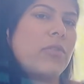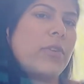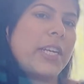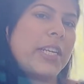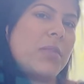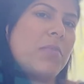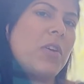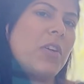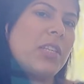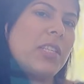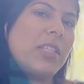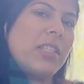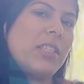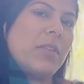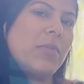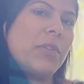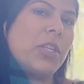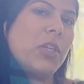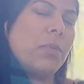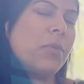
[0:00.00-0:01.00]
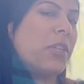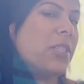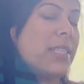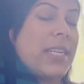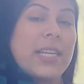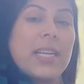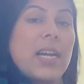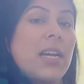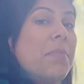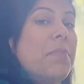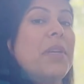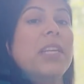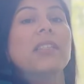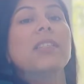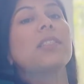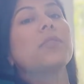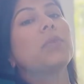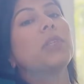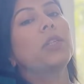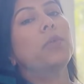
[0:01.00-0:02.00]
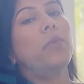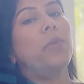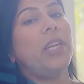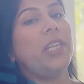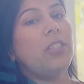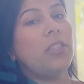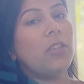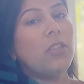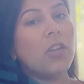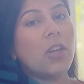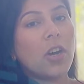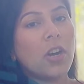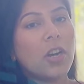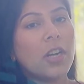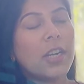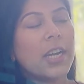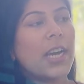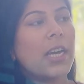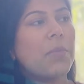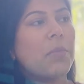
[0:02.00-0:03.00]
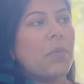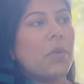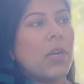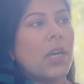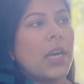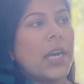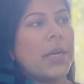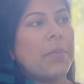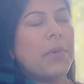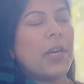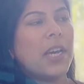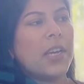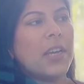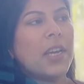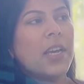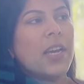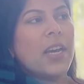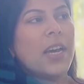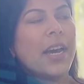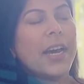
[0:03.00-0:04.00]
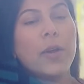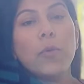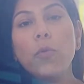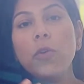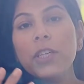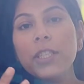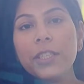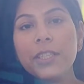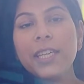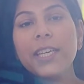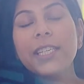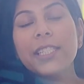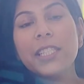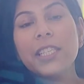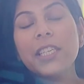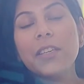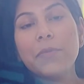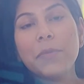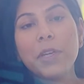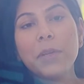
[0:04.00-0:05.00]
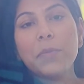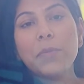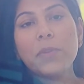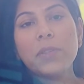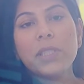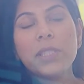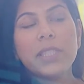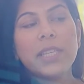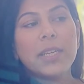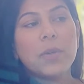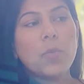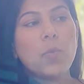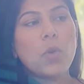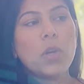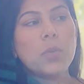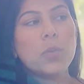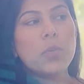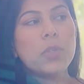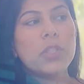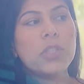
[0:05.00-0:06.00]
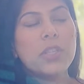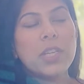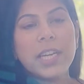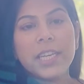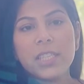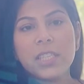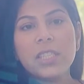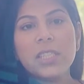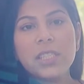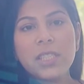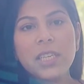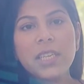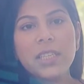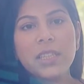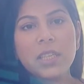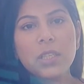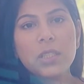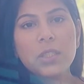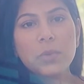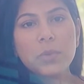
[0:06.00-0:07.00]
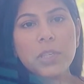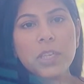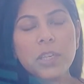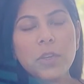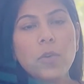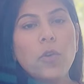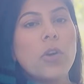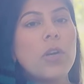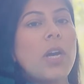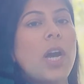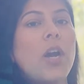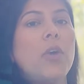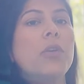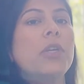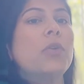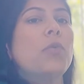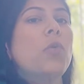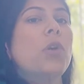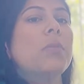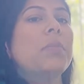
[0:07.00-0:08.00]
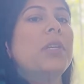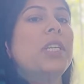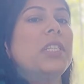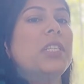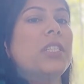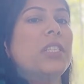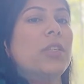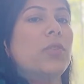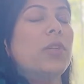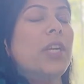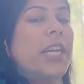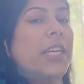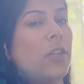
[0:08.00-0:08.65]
write about it in the video because I can't make this video way too long. I want you guys to give me inputs that what would you like to see in this video, or how do you want me to kind